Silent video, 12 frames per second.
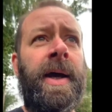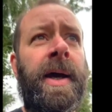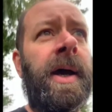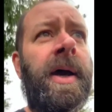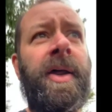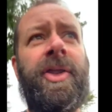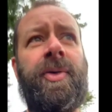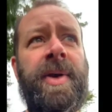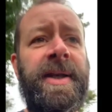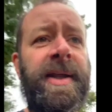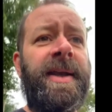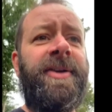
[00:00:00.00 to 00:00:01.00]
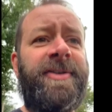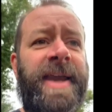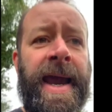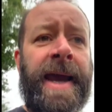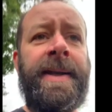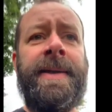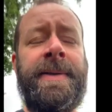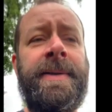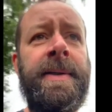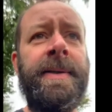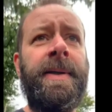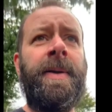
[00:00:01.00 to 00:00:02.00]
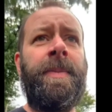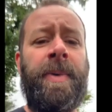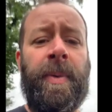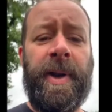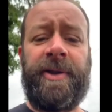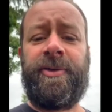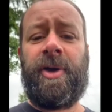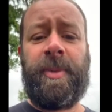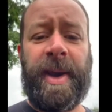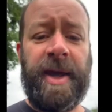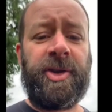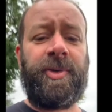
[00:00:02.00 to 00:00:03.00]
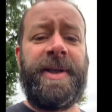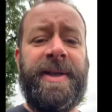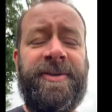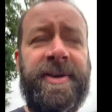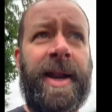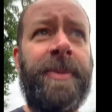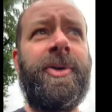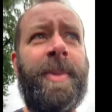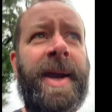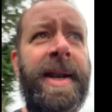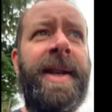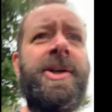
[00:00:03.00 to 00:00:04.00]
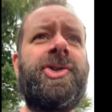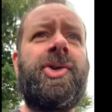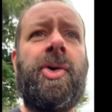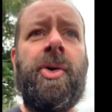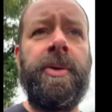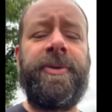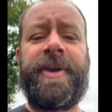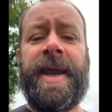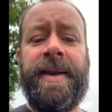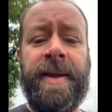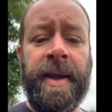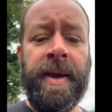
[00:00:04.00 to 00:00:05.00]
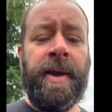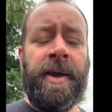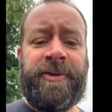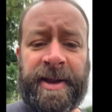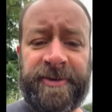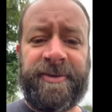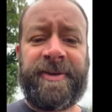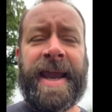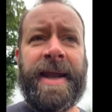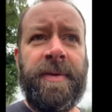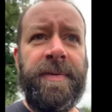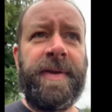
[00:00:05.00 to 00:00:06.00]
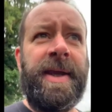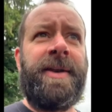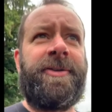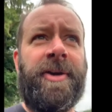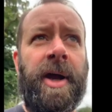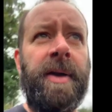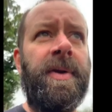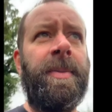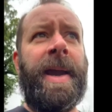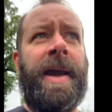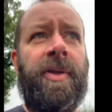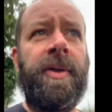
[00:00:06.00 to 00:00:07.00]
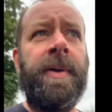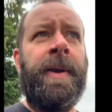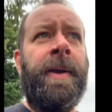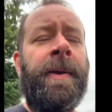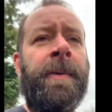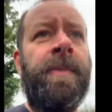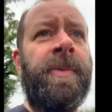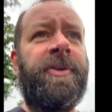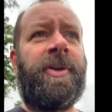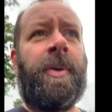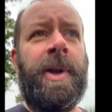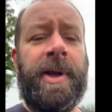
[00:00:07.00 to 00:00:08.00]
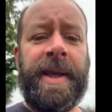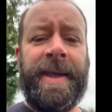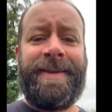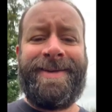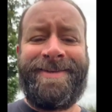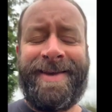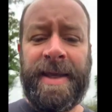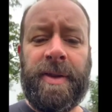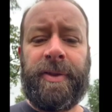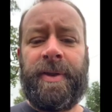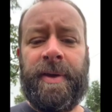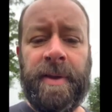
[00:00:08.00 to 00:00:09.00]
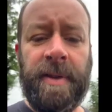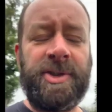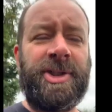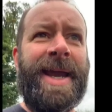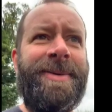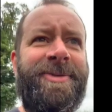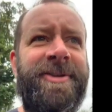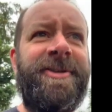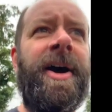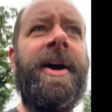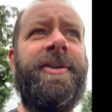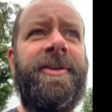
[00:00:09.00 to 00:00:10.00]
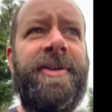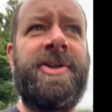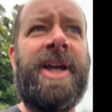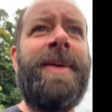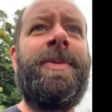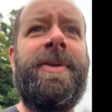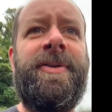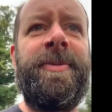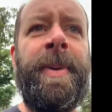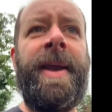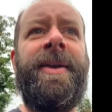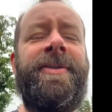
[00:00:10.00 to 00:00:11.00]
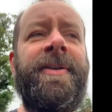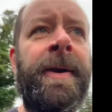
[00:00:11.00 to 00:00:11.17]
3D scan. But when I talk about a 3D scan, I'm talking about an intraoral scan. So that's a scan of the inside of your mouth. So we're looking at the teeth, the shapes, the sizes, the shape of the space.